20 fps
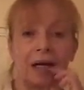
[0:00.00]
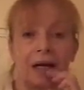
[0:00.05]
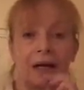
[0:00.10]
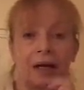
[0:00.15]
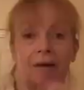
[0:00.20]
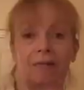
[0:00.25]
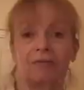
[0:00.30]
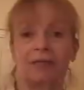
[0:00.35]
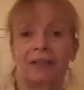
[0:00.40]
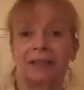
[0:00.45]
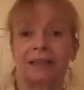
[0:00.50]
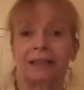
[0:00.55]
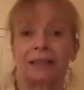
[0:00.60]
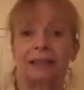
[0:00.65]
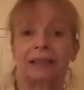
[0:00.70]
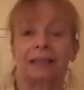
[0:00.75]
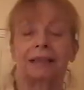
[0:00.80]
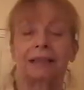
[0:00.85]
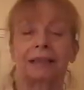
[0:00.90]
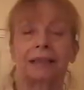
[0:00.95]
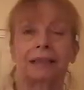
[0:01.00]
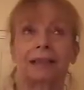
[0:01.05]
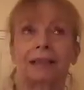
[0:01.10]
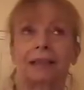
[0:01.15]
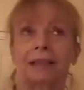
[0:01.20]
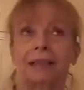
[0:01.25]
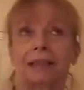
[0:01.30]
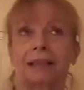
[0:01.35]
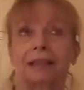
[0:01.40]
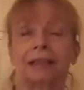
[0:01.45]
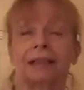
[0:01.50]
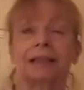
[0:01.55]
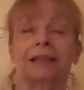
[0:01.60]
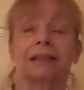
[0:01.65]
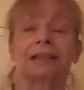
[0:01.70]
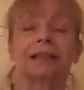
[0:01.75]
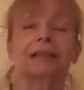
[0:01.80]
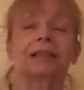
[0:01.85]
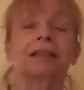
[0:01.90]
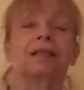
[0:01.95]
Alfie's
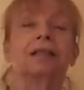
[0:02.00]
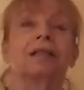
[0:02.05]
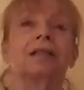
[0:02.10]
sister's.